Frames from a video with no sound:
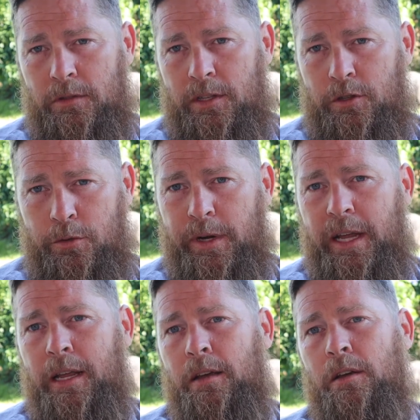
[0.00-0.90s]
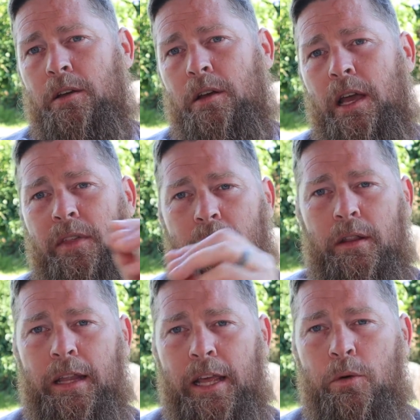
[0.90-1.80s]
that's three, and
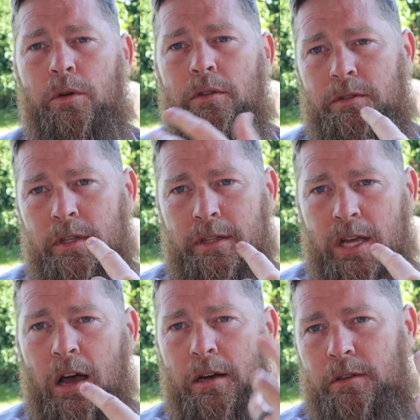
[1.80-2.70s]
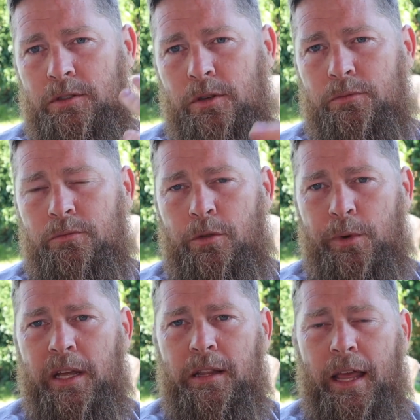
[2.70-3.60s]
then lingual, tongue. So
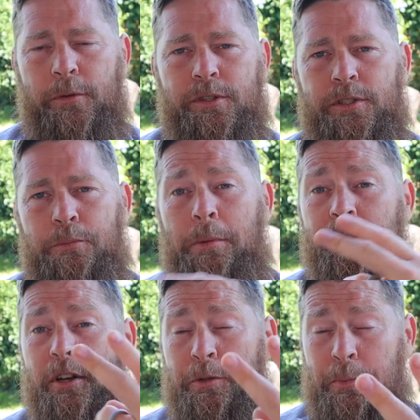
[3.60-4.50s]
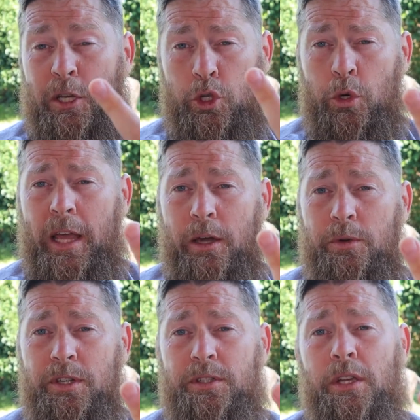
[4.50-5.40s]
three languages. People that speak two
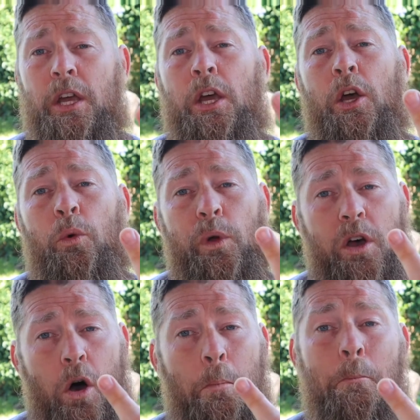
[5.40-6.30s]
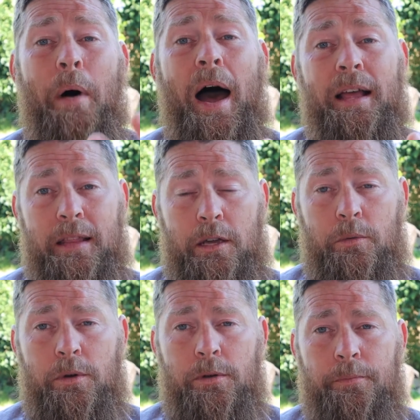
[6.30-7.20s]
languages, we call
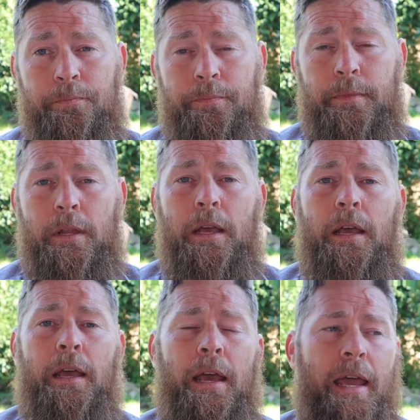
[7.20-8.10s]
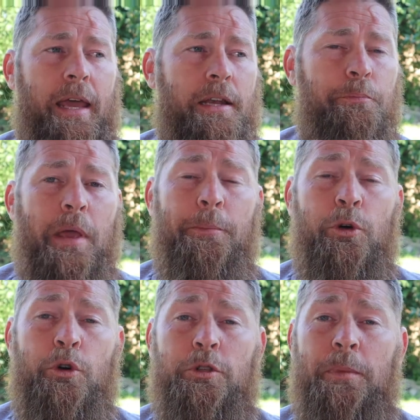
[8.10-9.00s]
bilingual, and
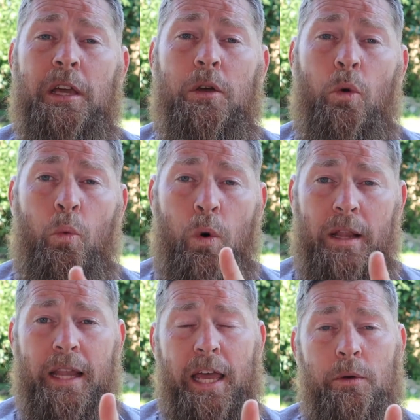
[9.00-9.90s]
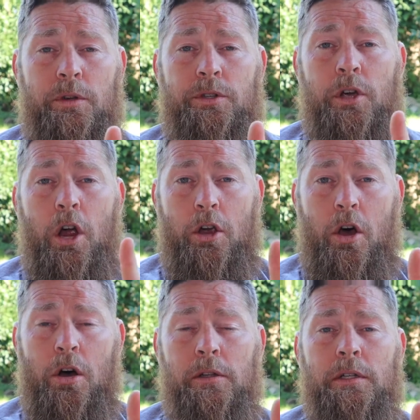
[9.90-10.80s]
people who speak one language are
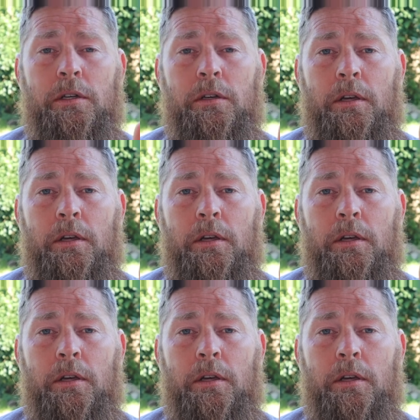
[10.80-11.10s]
called